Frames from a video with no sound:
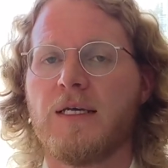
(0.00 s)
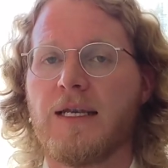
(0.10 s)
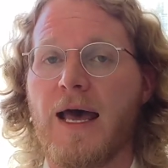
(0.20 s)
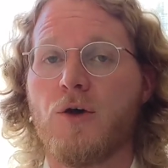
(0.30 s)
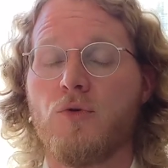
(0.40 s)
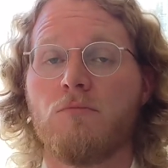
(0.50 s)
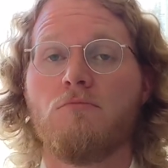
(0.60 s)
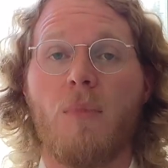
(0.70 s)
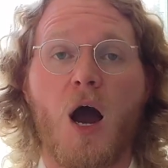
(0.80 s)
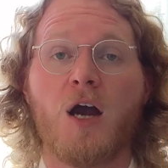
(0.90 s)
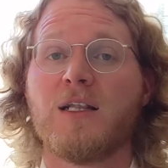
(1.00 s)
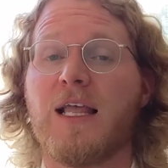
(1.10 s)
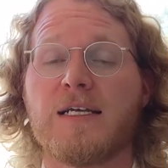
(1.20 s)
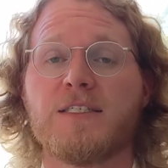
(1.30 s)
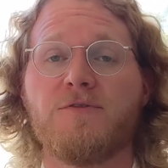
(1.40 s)
Now, our
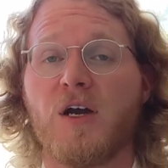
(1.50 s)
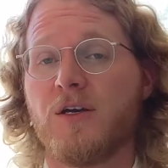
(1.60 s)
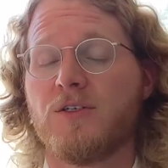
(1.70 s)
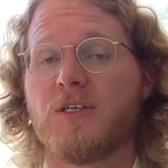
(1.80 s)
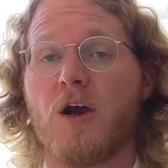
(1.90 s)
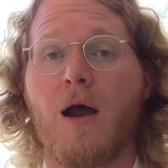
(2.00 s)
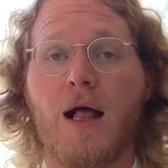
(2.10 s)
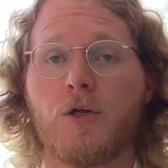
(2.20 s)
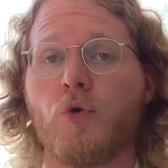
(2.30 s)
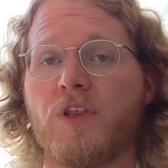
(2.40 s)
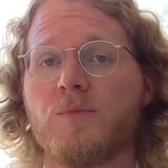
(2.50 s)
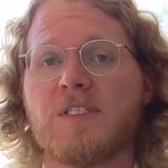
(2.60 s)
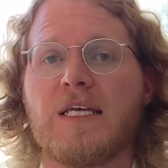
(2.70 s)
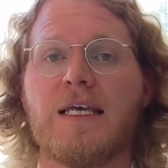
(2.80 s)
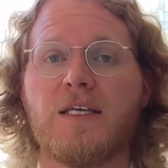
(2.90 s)
classifiers, our
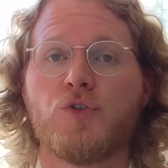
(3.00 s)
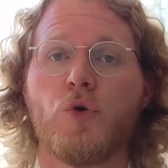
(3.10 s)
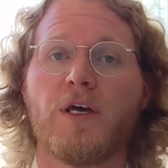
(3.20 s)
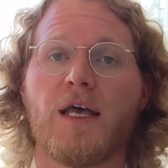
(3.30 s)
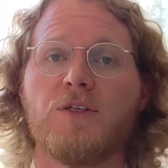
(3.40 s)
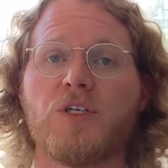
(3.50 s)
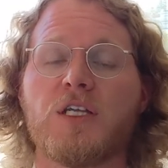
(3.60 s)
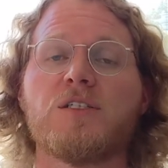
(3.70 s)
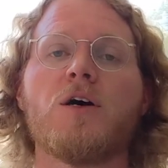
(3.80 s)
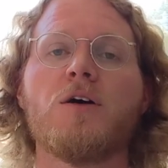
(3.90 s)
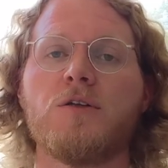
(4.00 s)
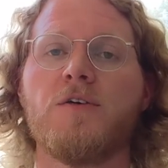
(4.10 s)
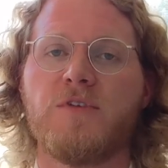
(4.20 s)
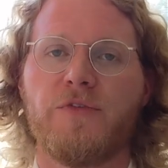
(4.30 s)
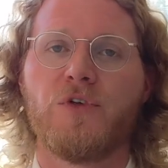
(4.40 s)
algorithms take into account a ton
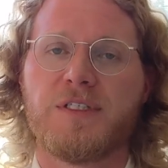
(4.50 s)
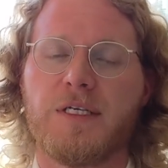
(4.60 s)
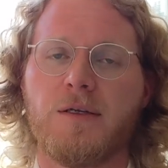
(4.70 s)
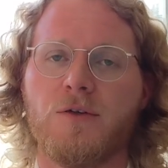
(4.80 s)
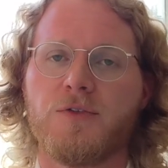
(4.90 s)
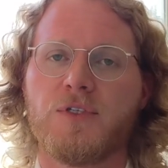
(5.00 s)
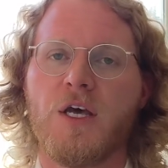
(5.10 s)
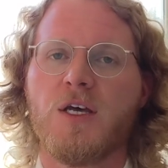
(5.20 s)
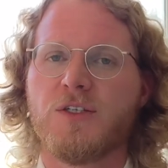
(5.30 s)
of different signals.